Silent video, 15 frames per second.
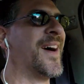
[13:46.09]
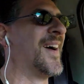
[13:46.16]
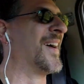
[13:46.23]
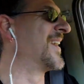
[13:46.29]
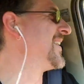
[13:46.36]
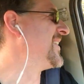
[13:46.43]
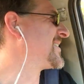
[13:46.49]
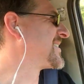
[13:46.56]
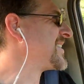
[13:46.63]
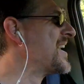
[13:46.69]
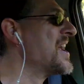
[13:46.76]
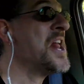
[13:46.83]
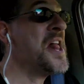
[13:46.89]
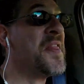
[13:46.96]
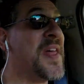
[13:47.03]
honest,
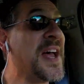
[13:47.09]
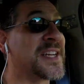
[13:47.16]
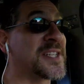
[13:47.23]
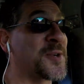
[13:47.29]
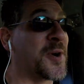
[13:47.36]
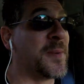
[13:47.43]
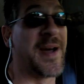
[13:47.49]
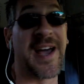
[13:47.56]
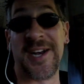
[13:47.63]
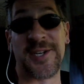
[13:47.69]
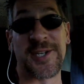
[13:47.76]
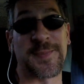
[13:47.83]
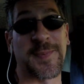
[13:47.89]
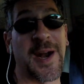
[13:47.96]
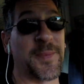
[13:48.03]
that store
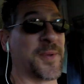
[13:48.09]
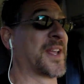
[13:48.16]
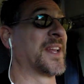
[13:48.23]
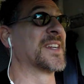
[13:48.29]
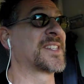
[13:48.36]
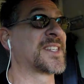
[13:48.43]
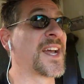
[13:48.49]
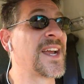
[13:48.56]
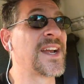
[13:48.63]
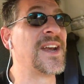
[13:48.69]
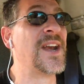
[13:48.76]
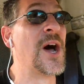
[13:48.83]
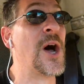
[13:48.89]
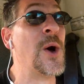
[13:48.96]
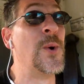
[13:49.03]
manager's probably gonna say
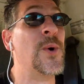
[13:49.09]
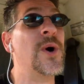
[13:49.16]
no.